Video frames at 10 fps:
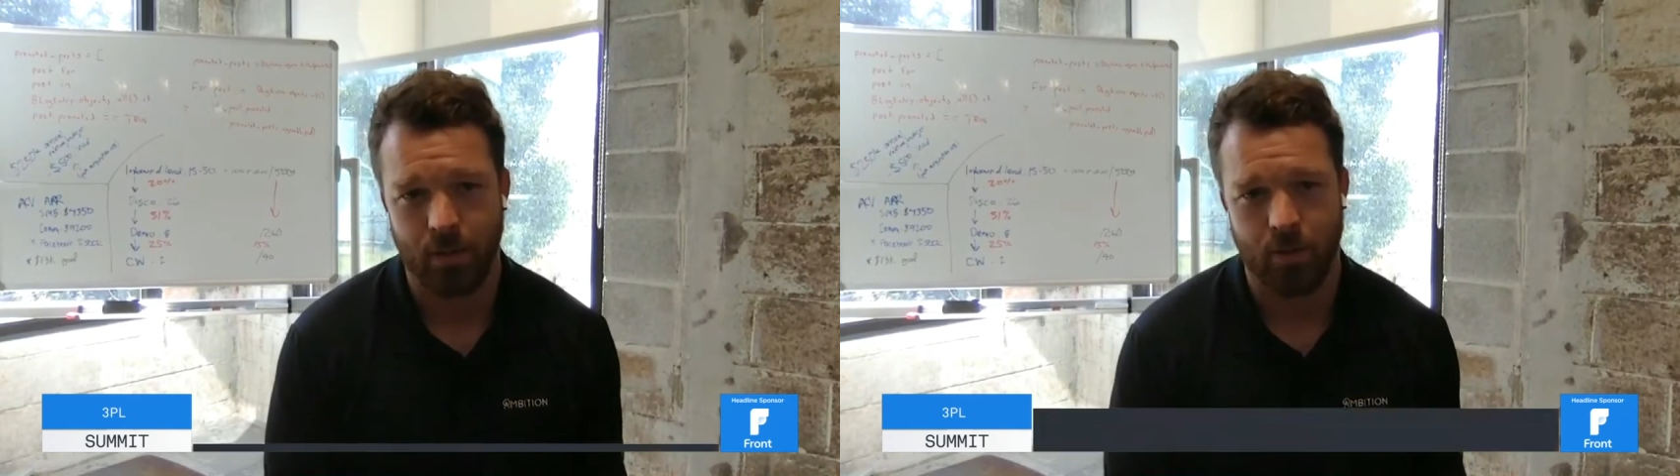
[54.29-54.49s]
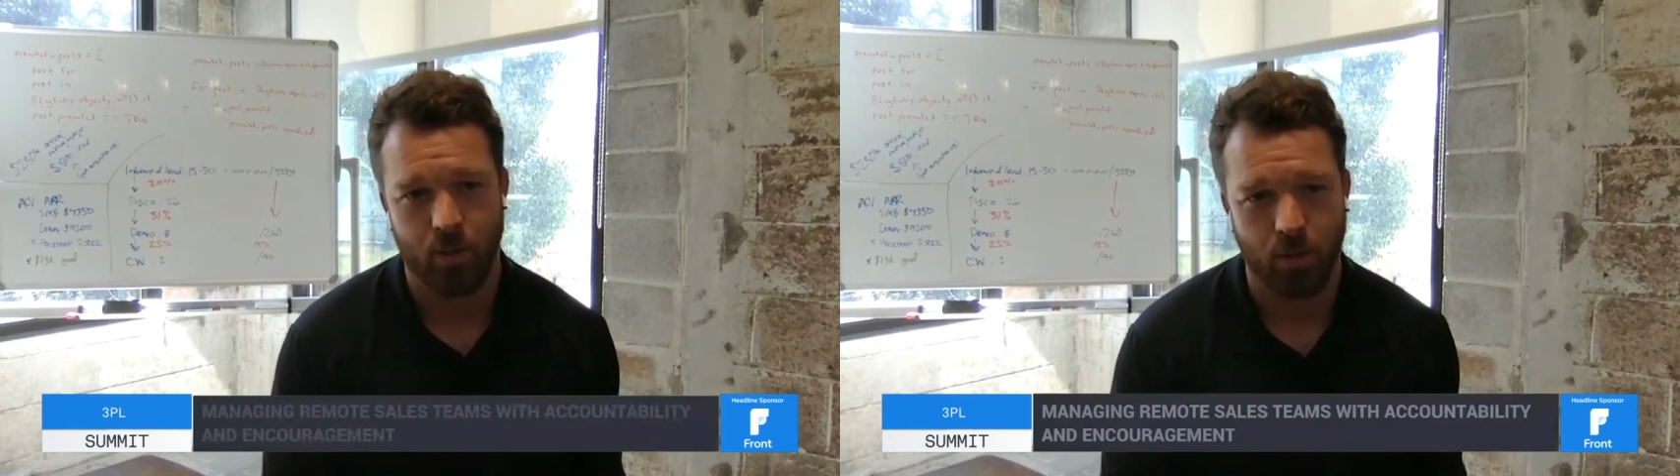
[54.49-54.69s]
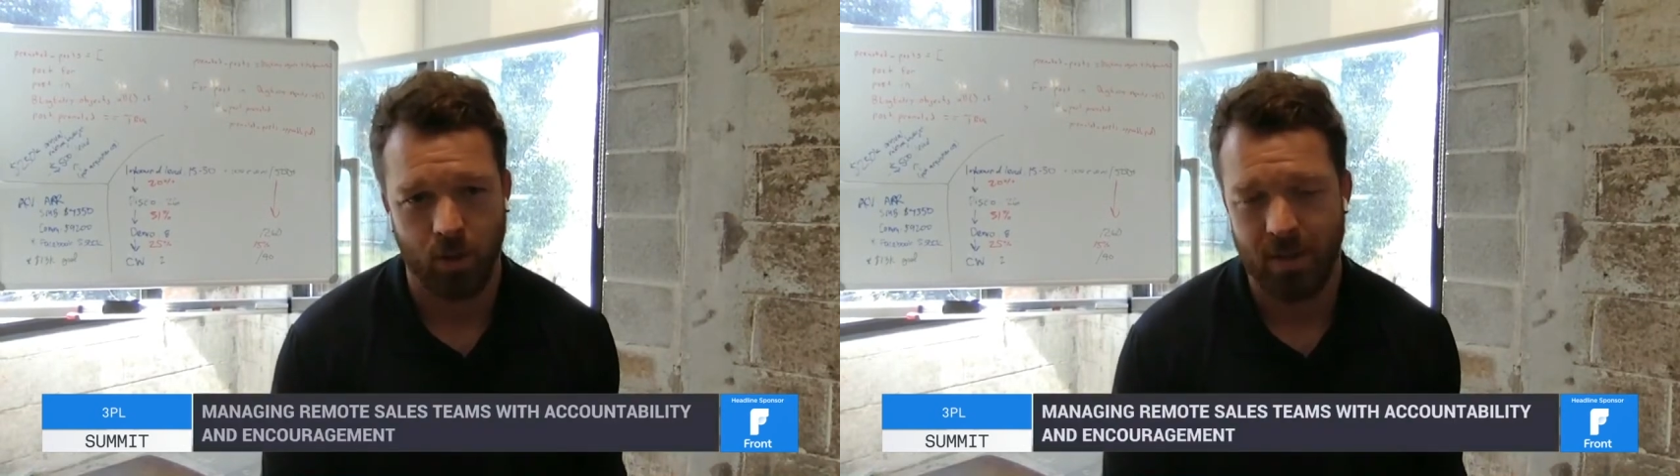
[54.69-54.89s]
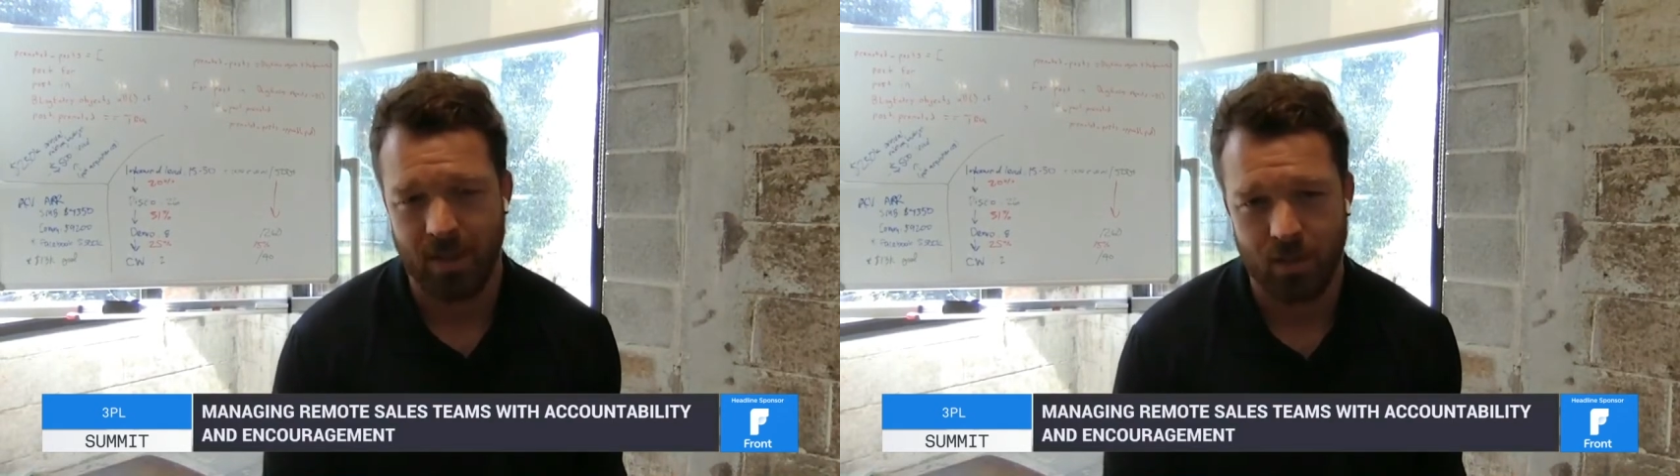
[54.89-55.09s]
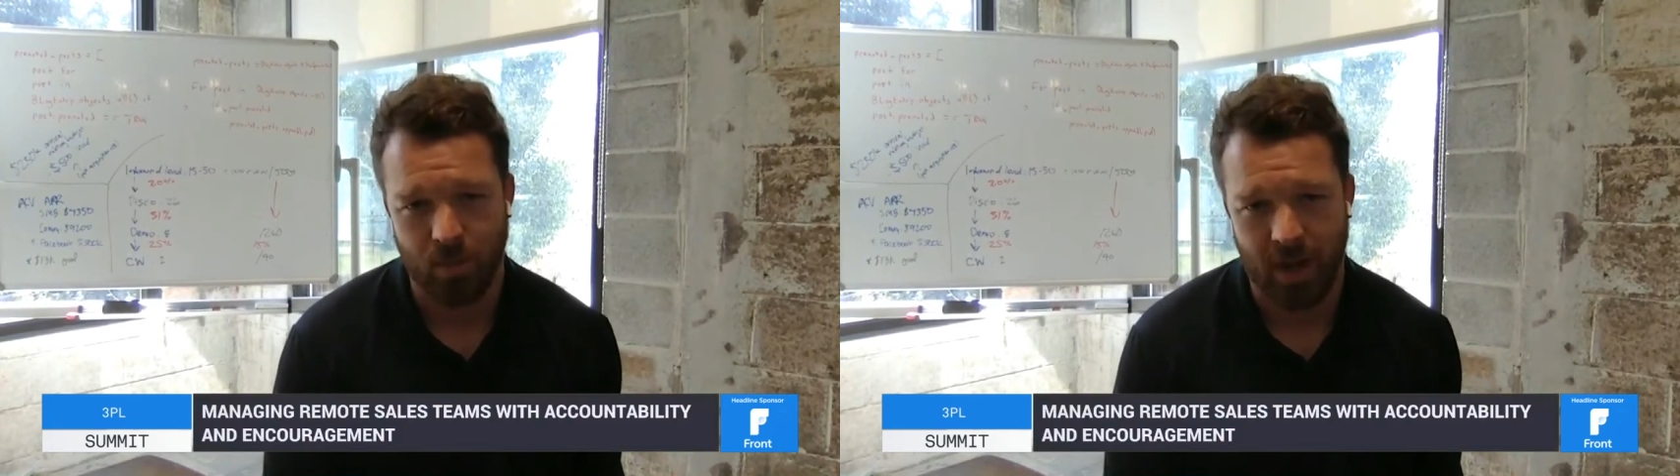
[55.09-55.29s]
to, to really
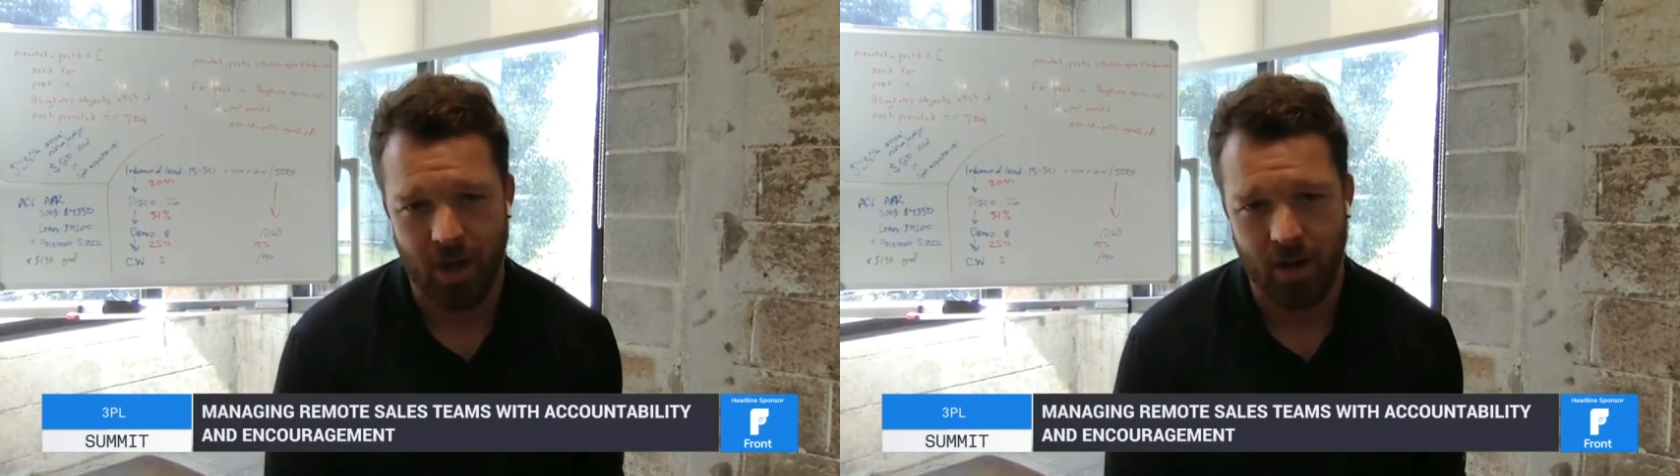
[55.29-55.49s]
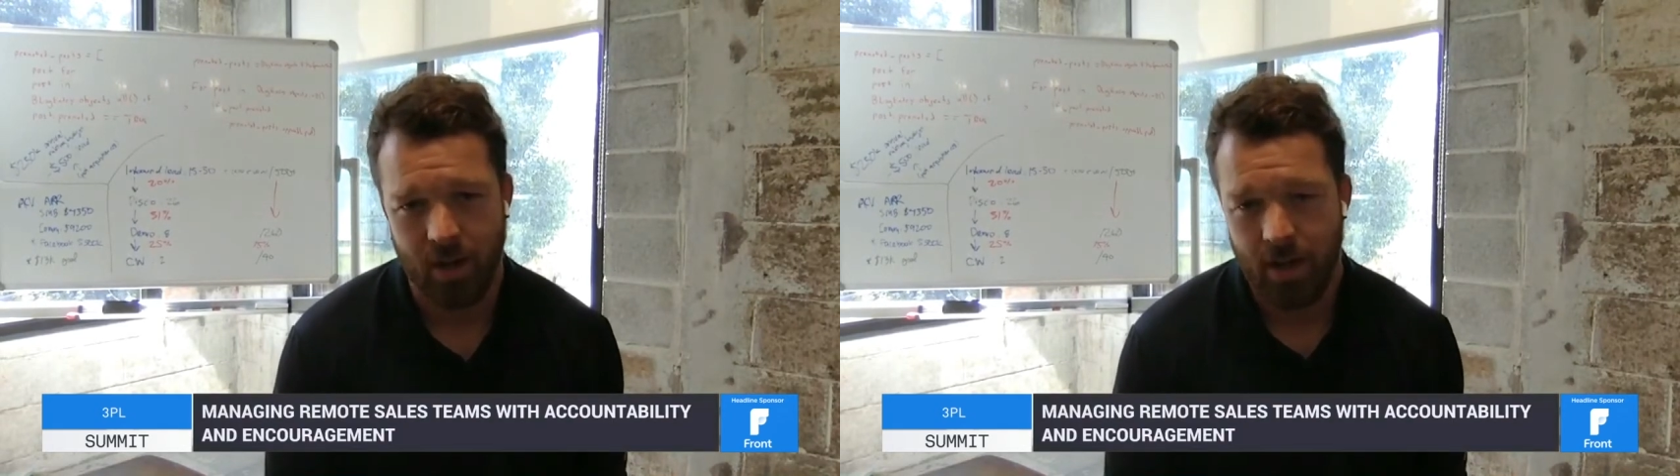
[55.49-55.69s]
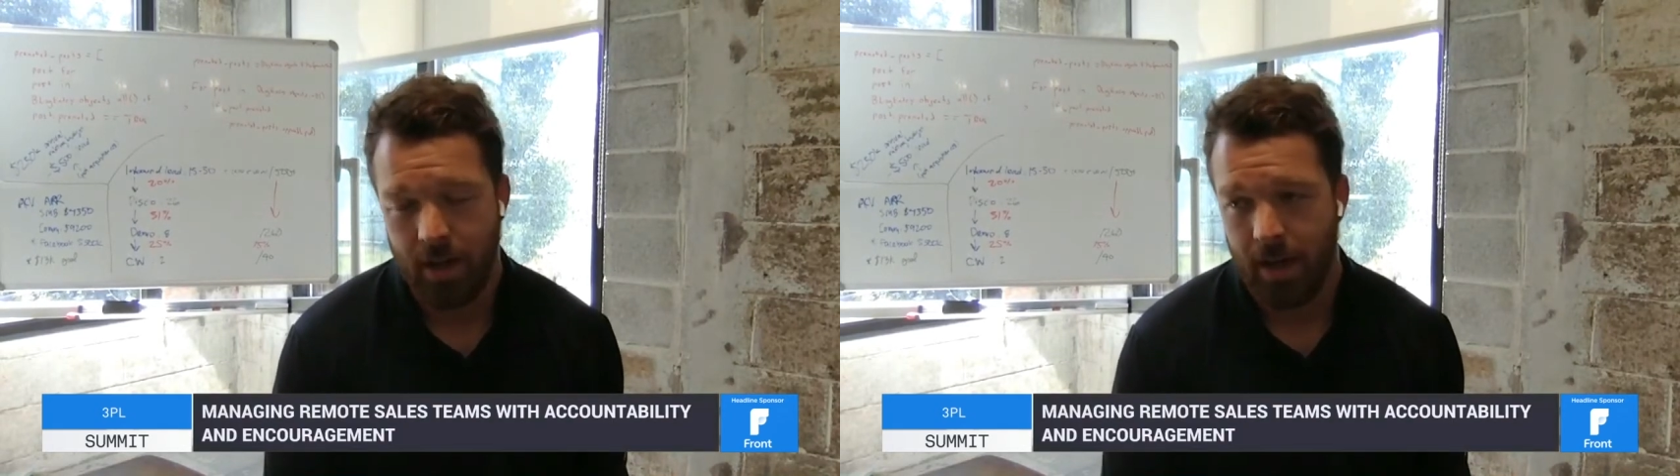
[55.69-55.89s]
be inspired,